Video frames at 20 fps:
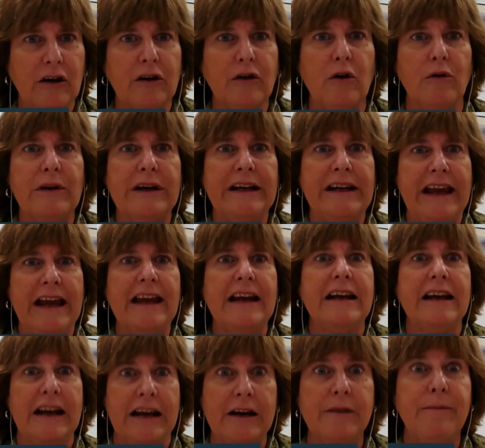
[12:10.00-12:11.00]
go and get
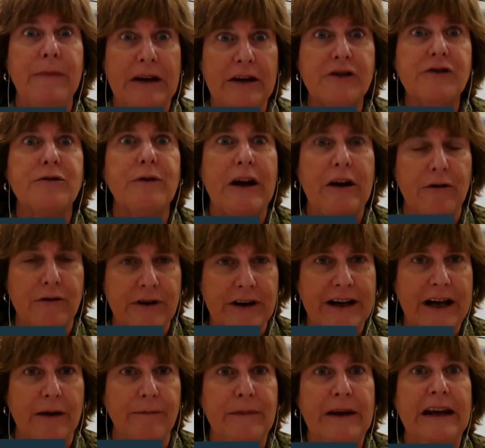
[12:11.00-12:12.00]
an administrator to
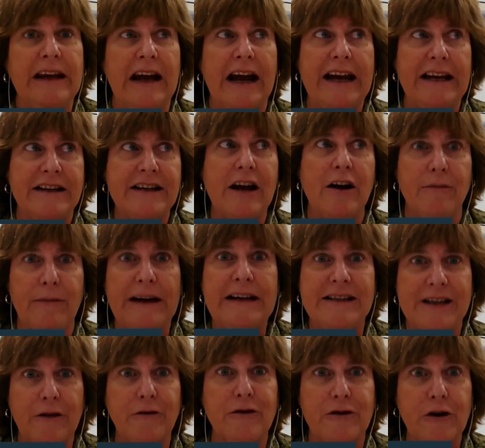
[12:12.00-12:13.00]
come in, I tell my
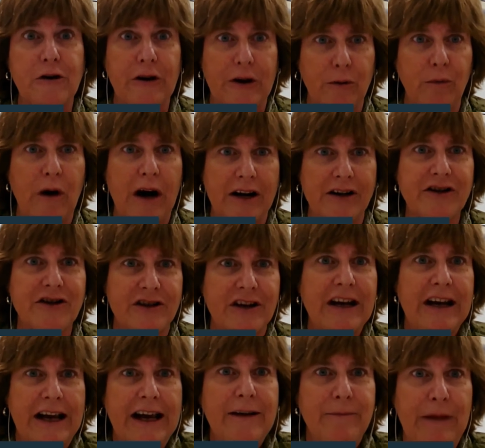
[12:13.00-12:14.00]
secretary to
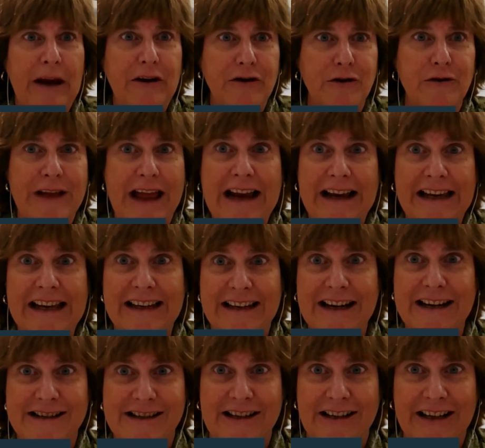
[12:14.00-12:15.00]
make sure that kid
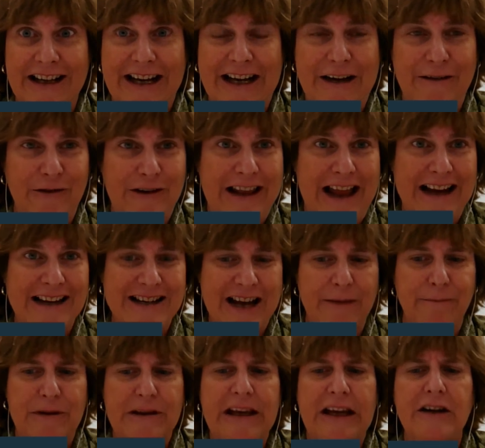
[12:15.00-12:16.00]
doesn't leave and that
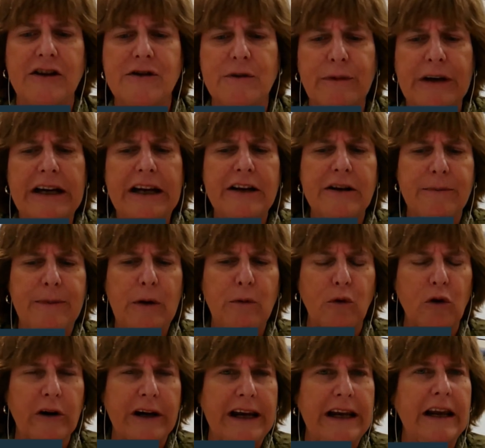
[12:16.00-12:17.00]
type of thing. So we need to be
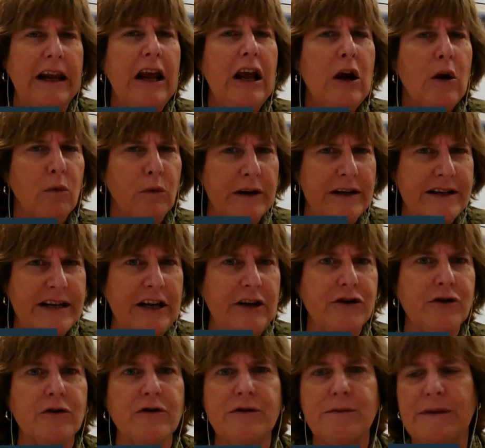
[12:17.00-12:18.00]
working with
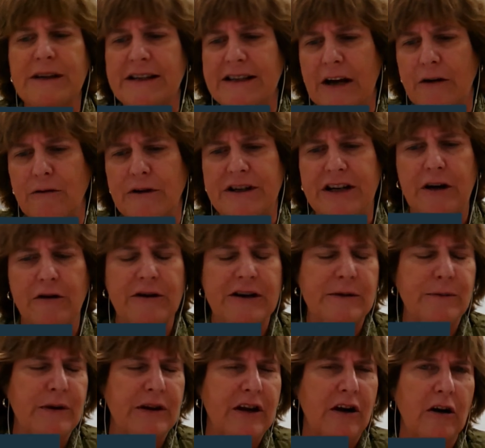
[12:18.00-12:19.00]
teachers, with
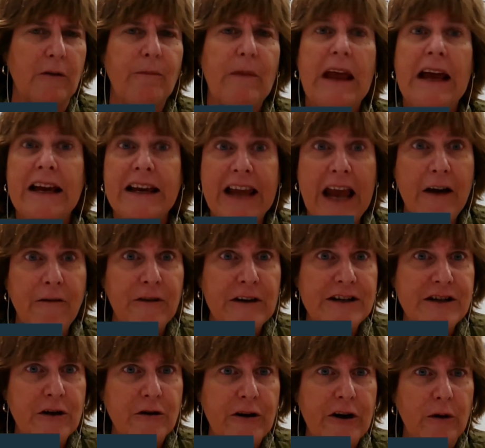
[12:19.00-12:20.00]
secretaries, with our
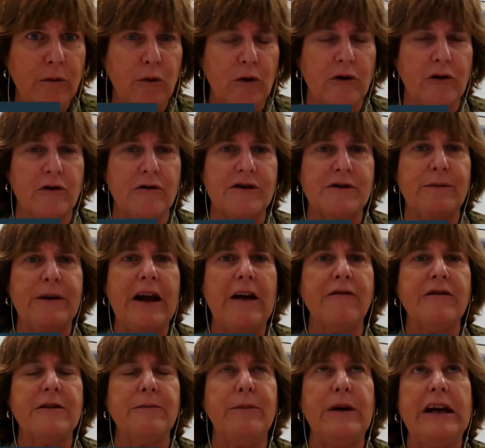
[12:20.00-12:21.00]
cafeteria workers. We
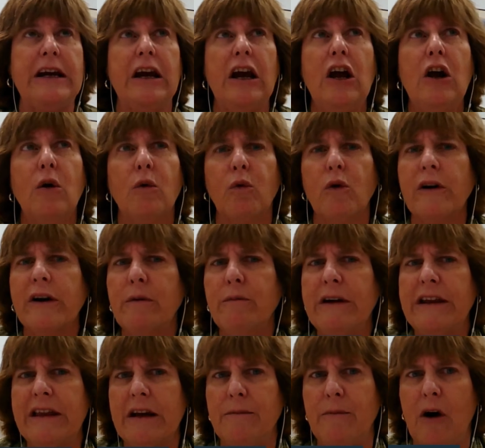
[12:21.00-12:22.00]
have to be working
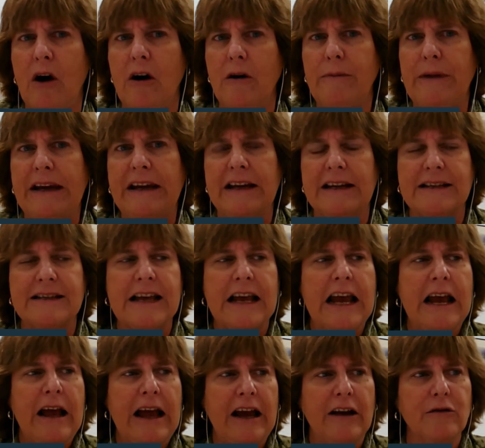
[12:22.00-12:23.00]
with them all, because
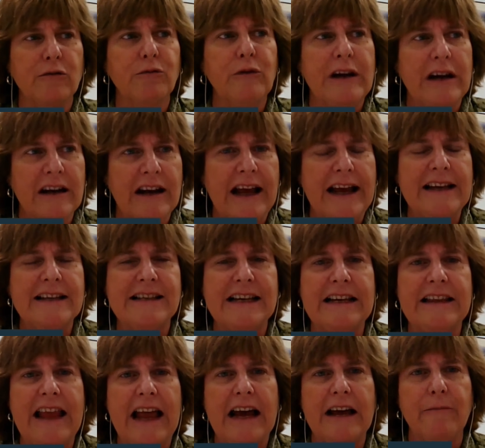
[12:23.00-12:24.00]

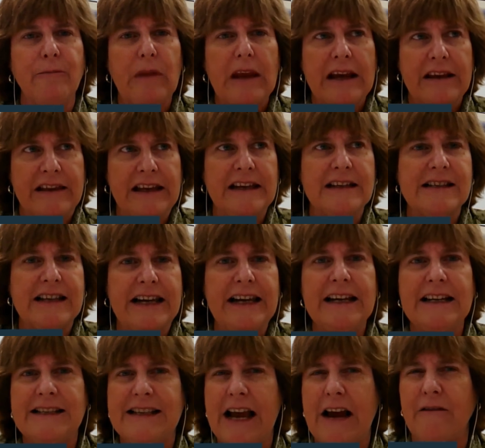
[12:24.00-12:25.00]
realizing that these
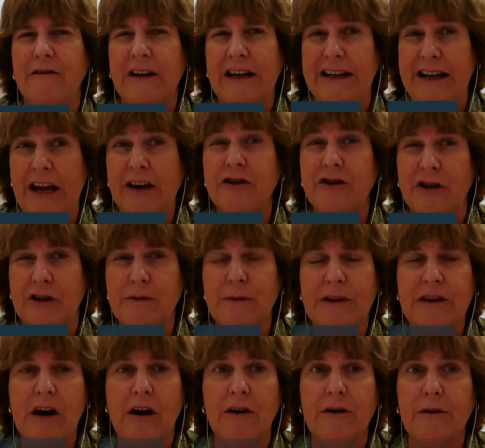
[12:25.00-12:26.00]
kids have connections
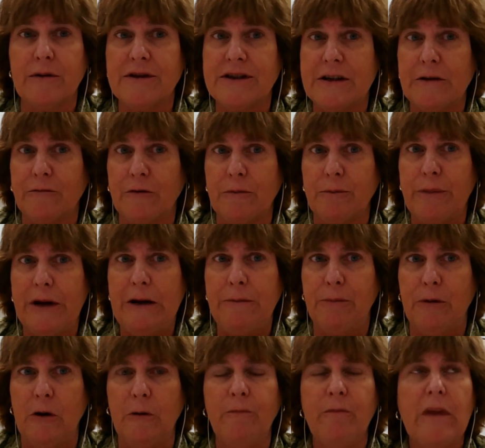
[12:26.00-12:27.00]
with all those different
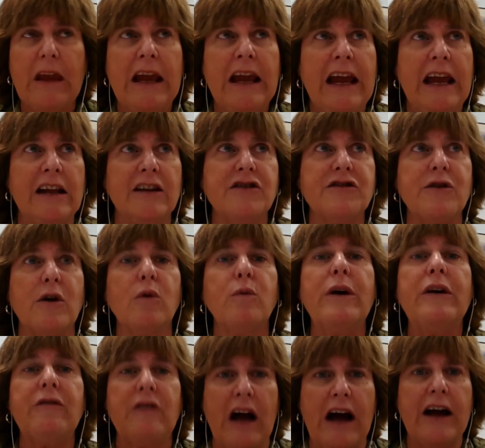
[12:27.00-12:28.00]
people. And so
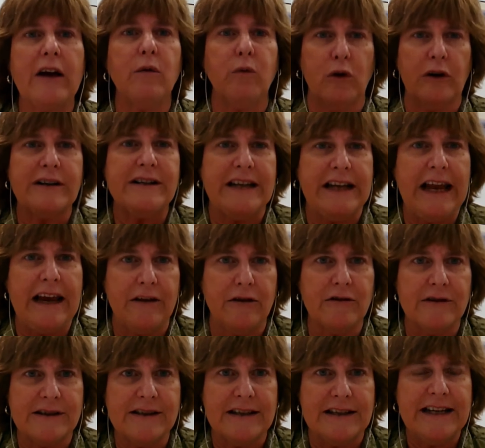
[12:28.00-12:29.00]
we've got to work
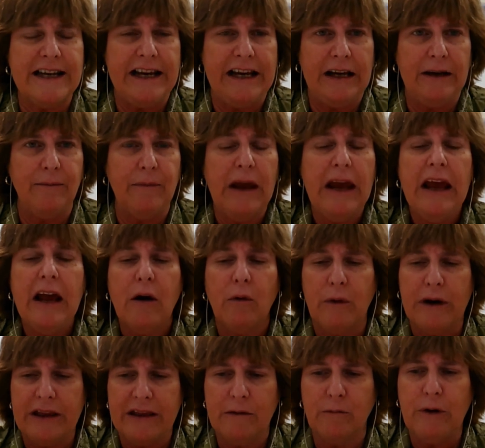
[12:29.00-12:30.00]
together as a team
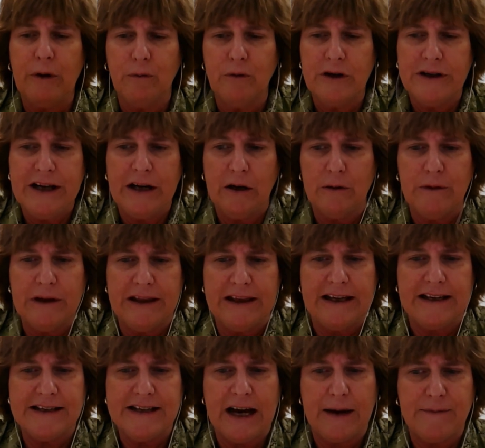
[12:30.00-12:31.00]
when we're dealing with
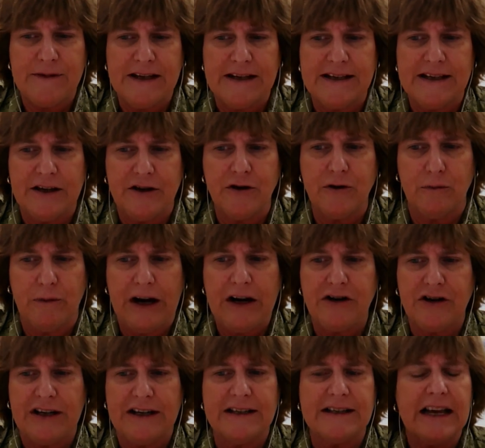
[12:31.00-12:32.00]
these types of
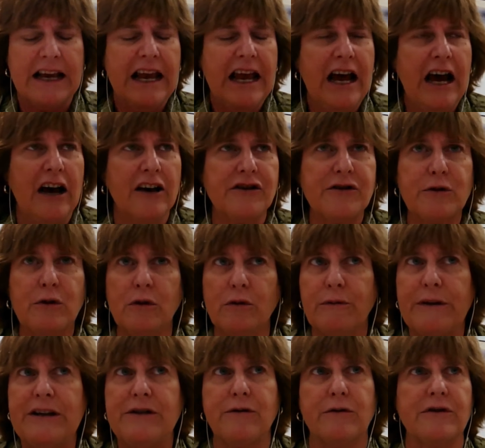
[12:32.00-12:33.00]
situations. School
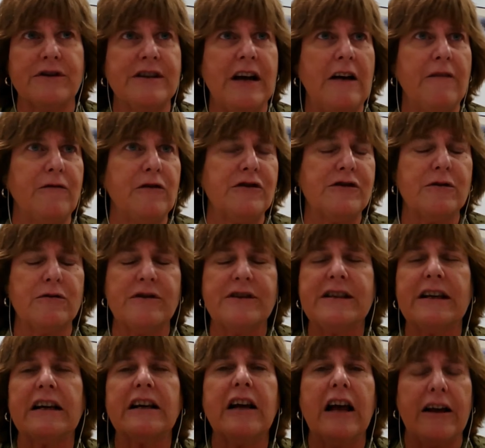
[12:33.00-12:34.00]
resource officers,
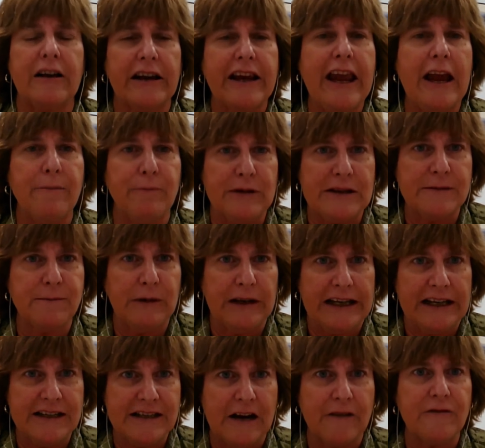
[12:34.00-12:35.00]
the campus
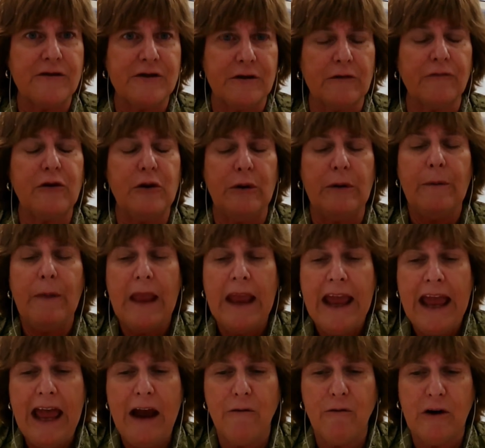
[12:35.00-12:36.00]
police officer, if you
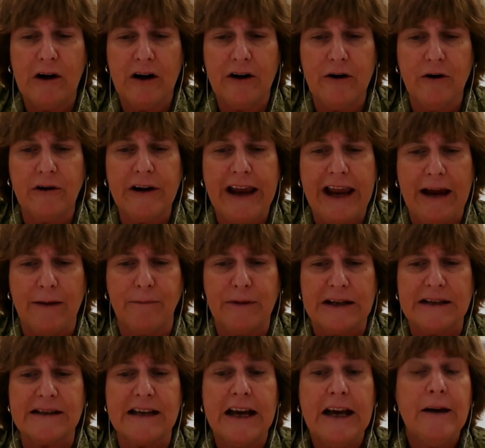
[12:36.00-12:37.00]
have one on your
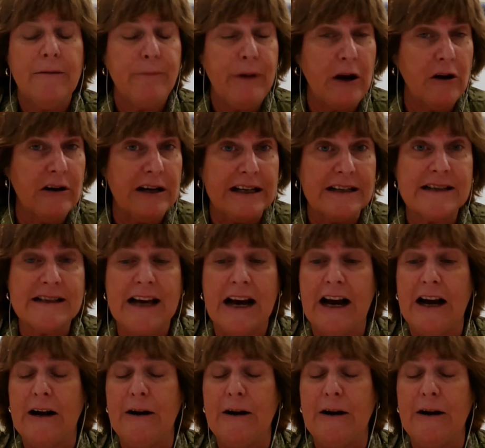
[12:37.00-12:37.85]
campus, parents,